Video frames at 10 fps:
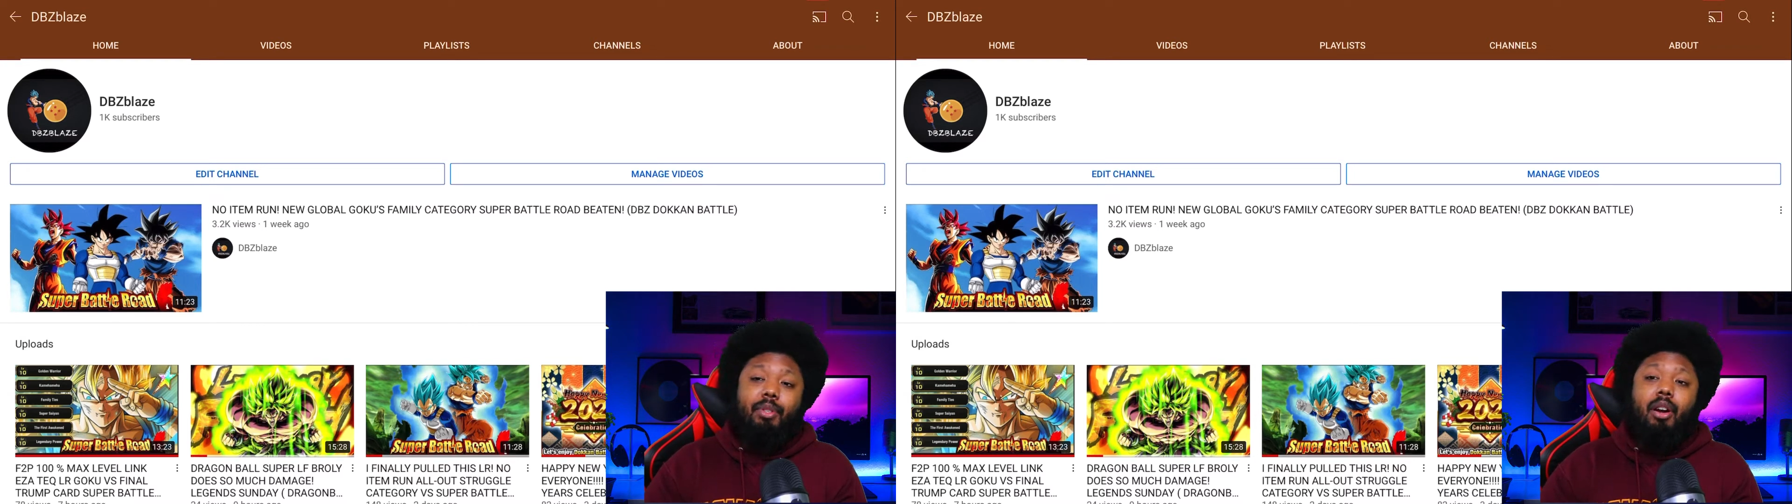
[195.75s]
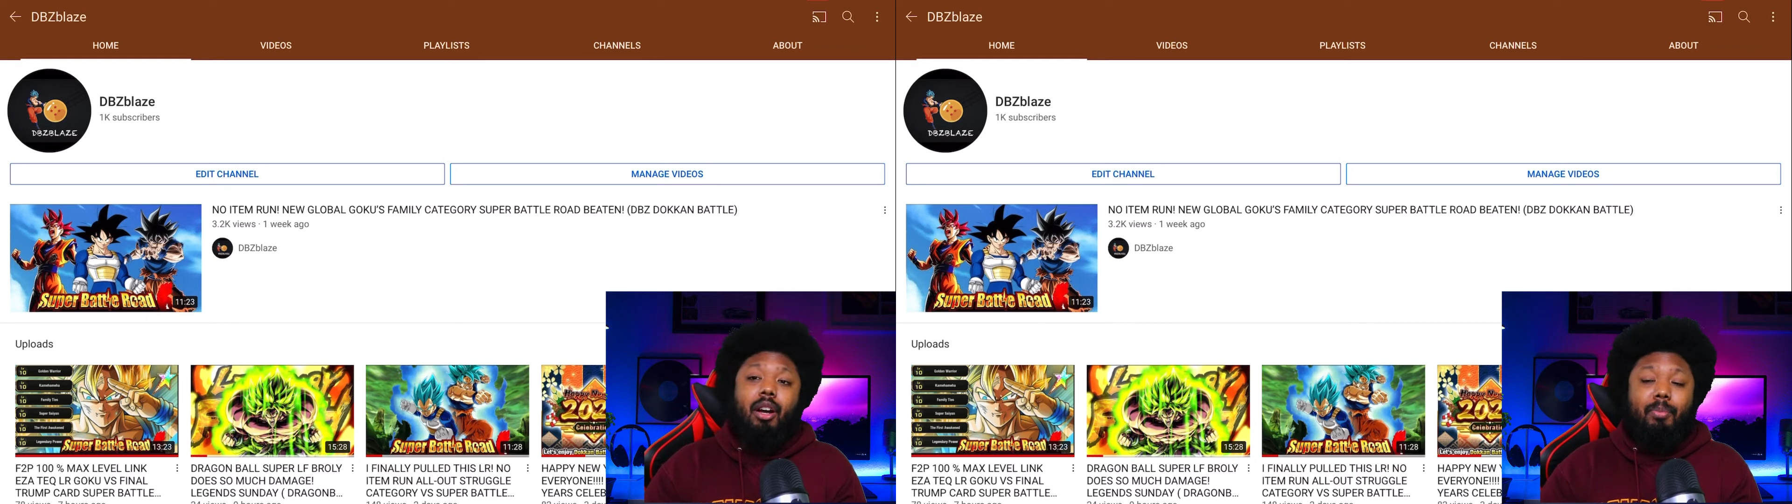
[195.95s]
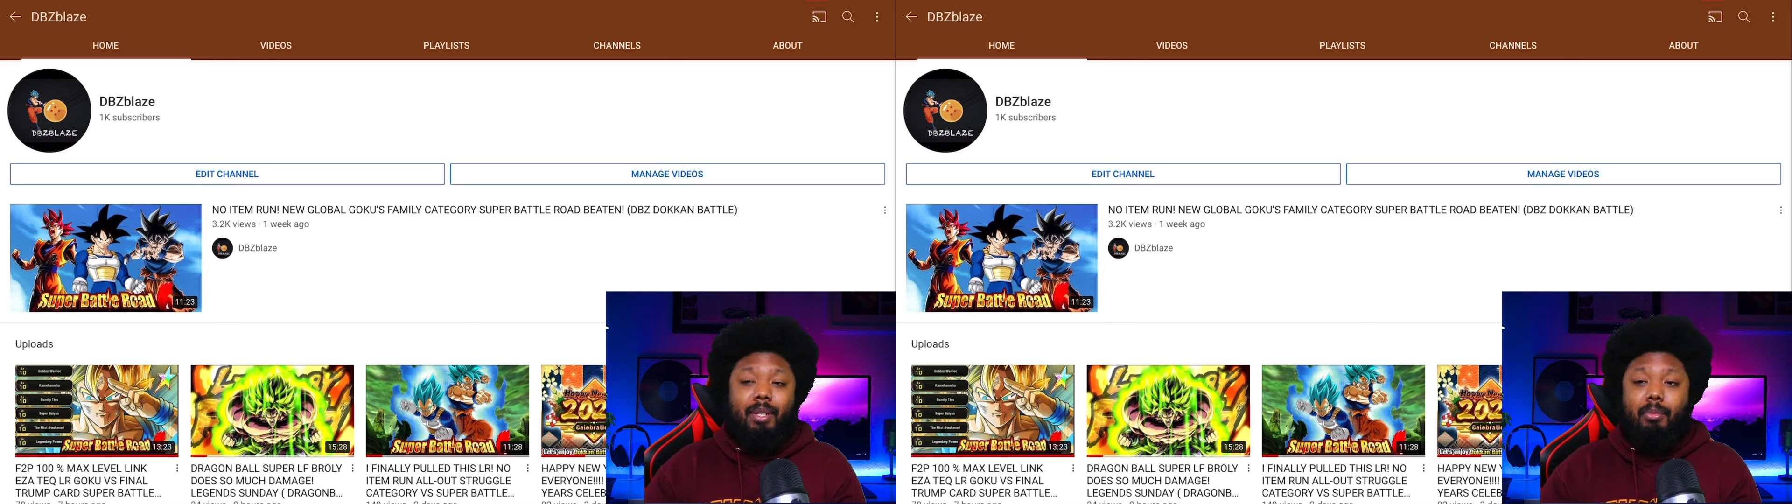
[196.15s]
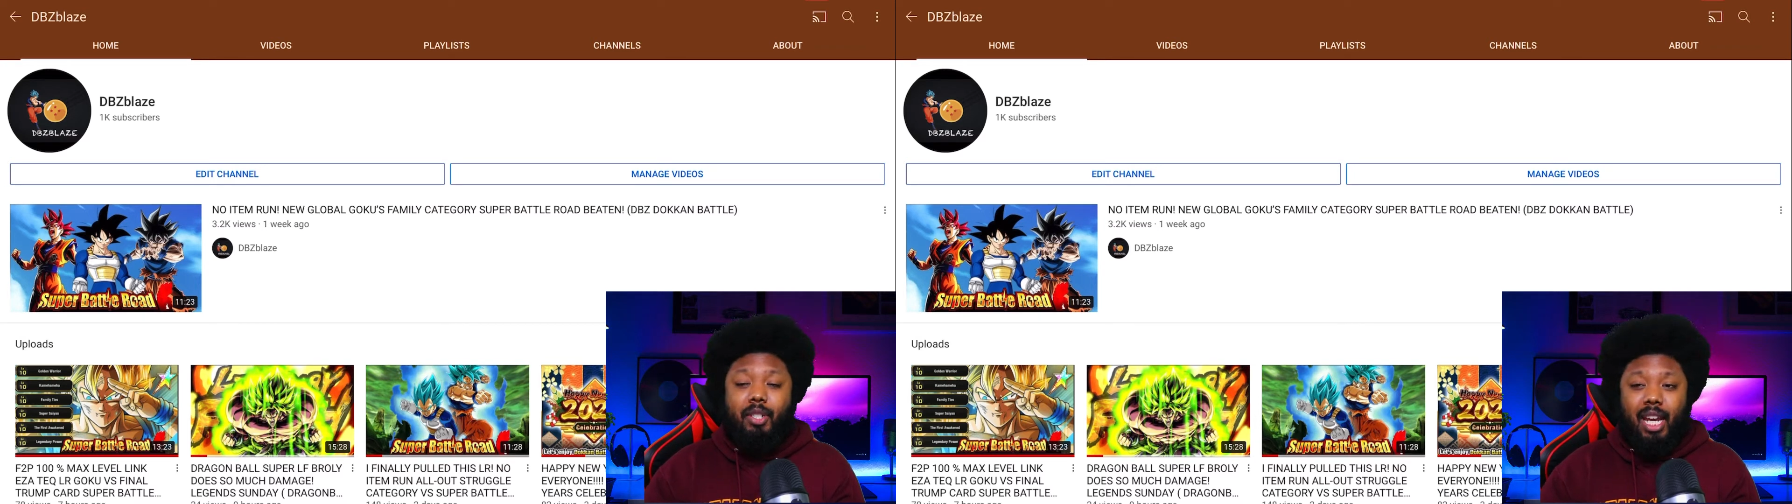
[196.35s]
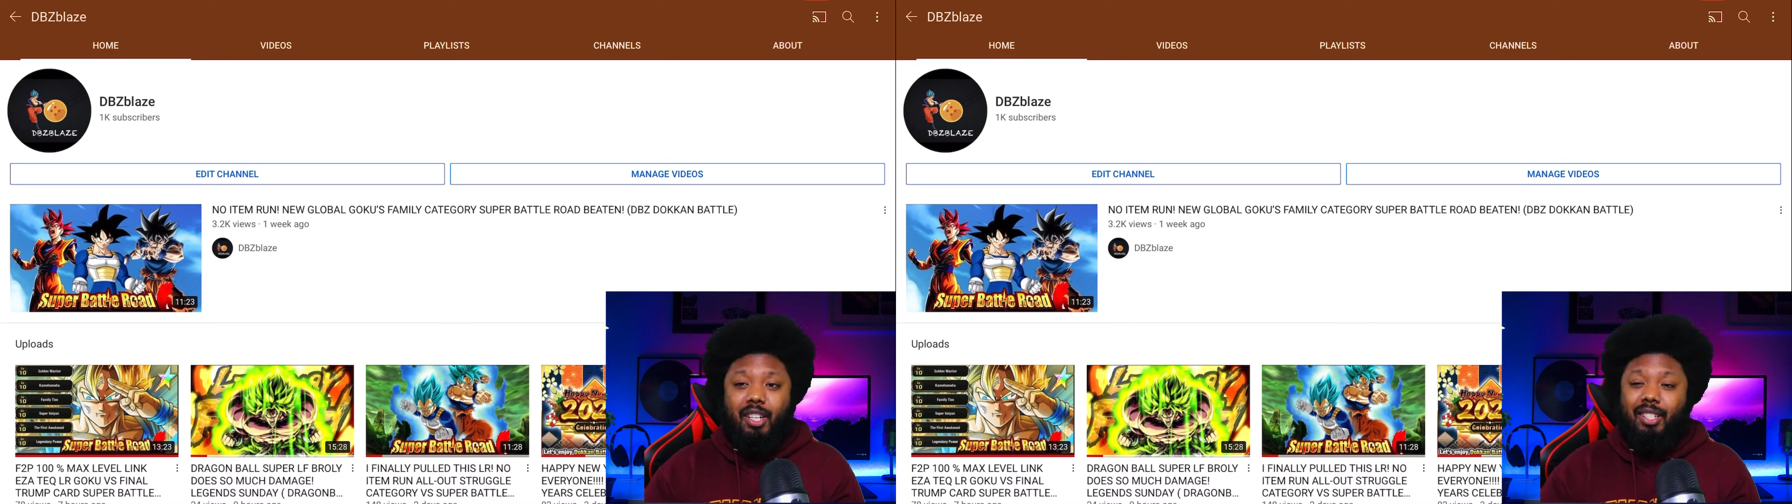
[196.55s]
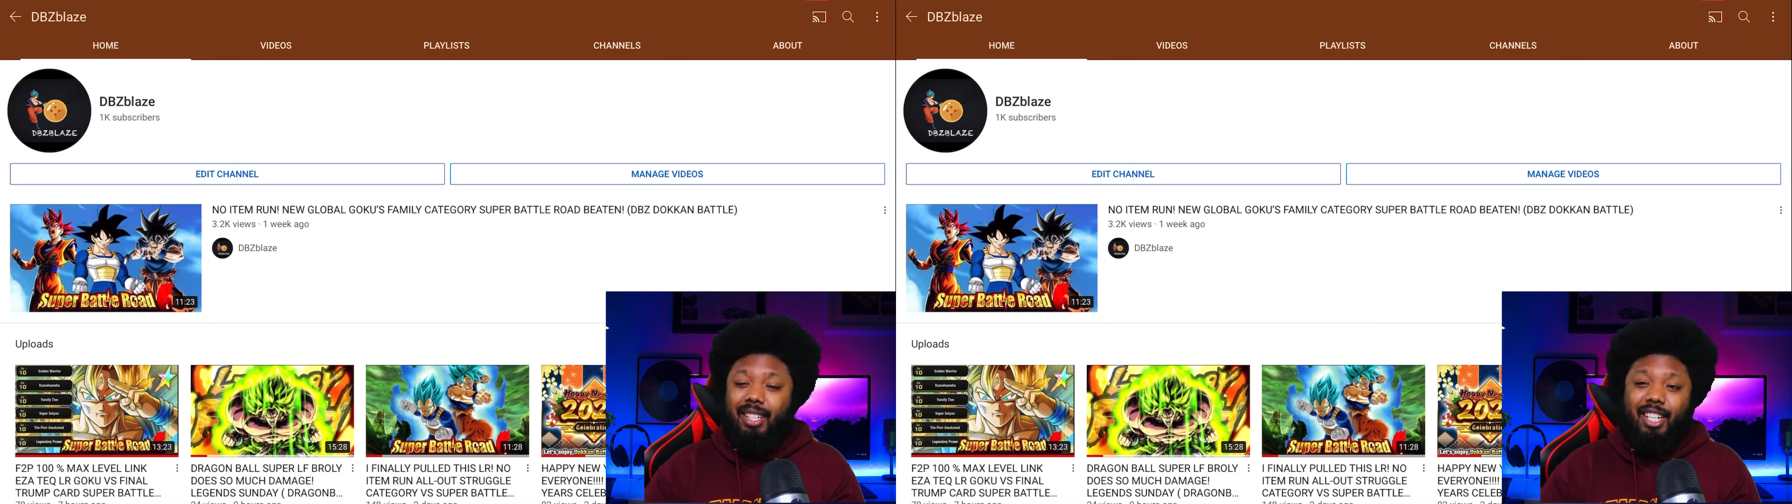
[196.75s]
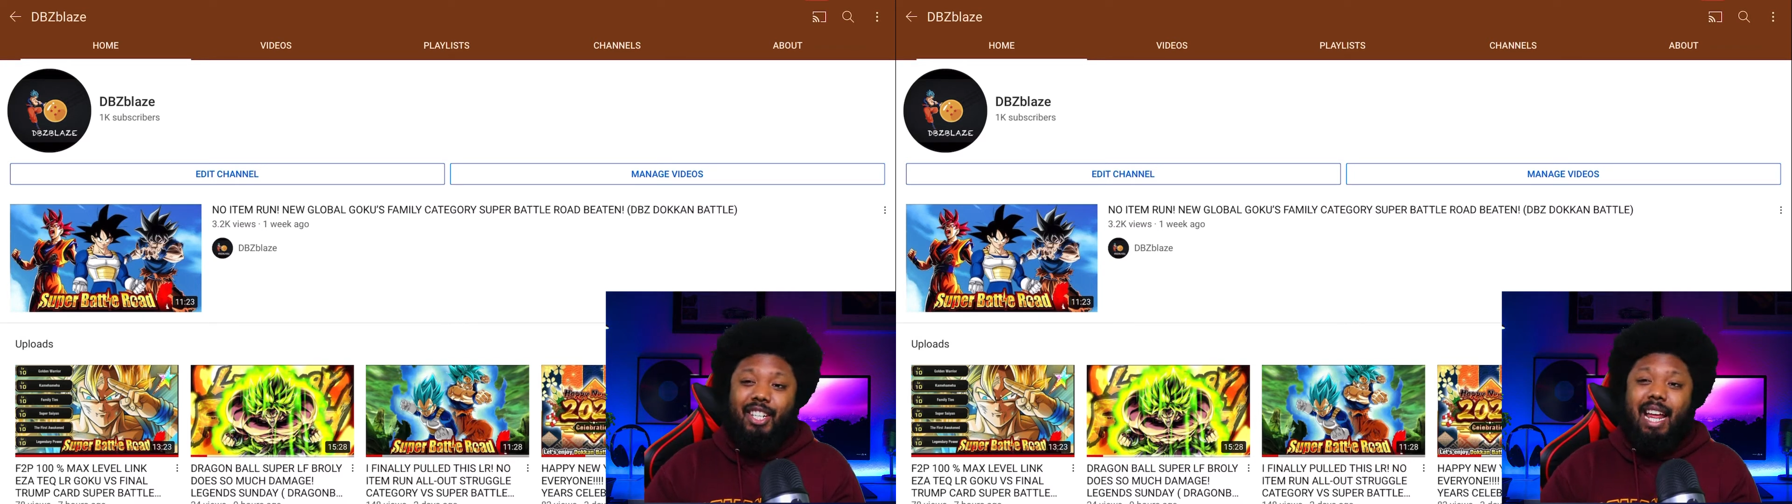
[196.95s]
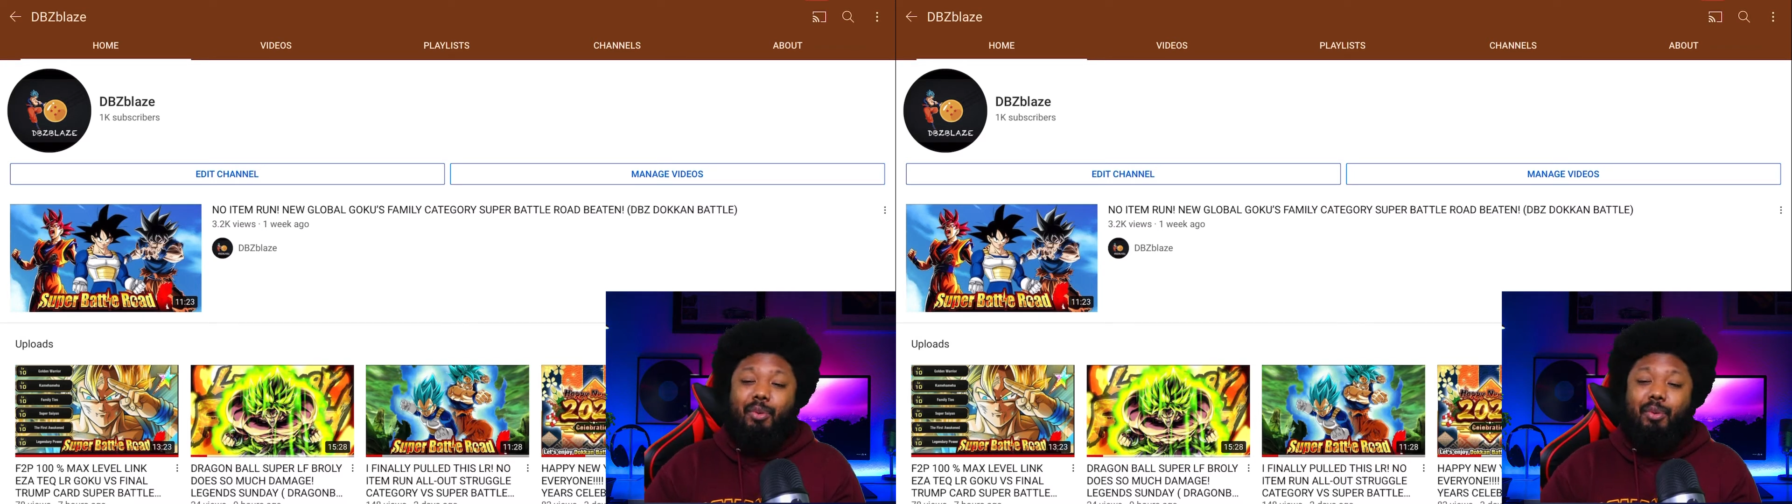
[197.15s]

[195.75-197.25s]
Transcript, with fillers: there are gonna be some changes to the channel,